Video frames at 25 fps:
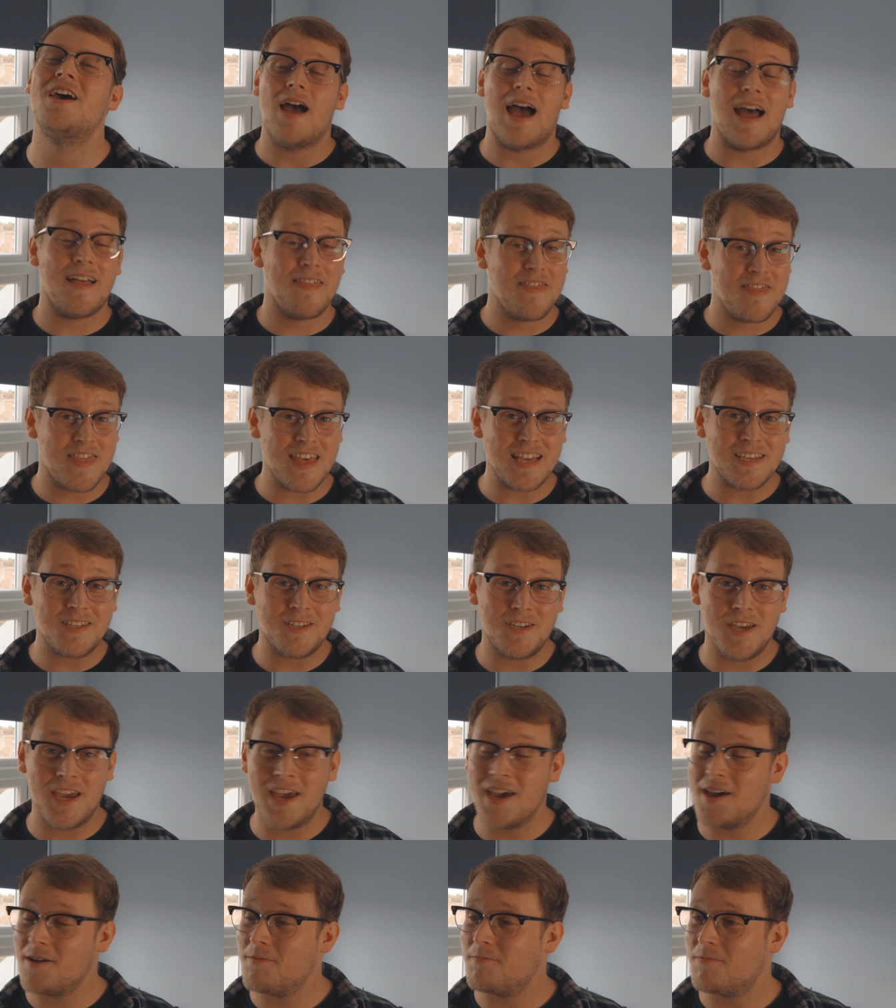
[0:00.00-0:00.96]
And this
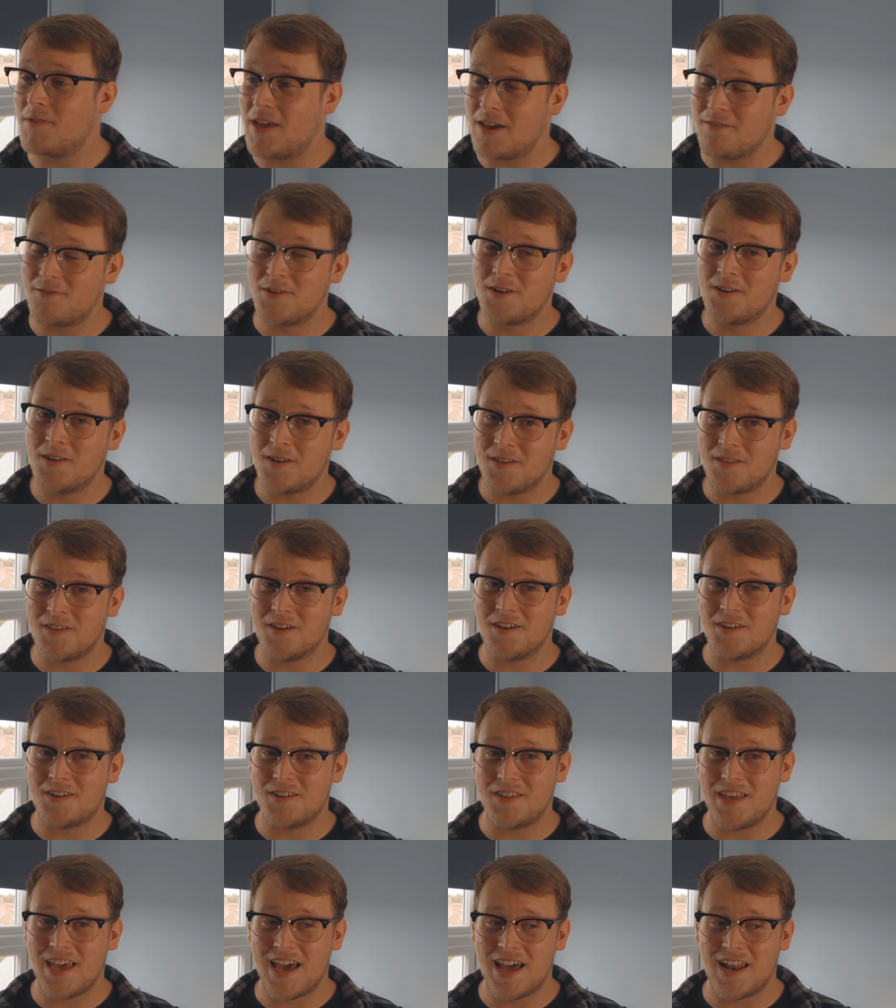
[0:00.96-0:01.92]
year, given
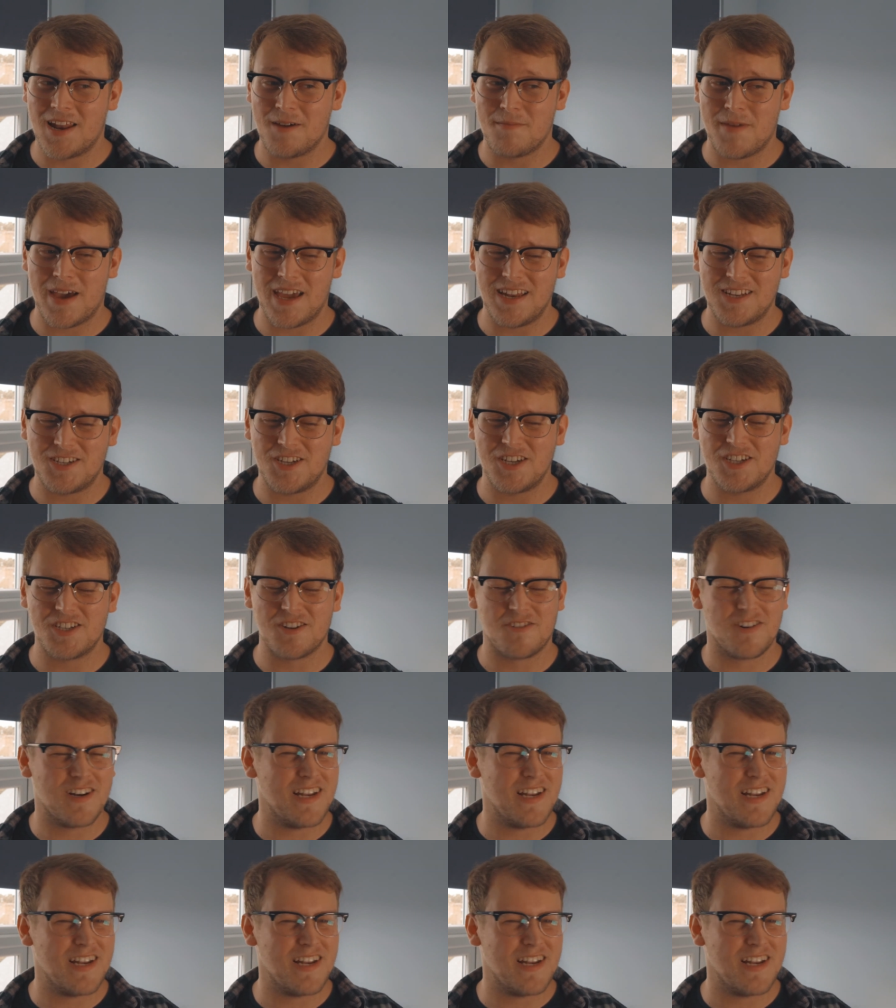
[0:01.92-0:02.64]
that the LMHs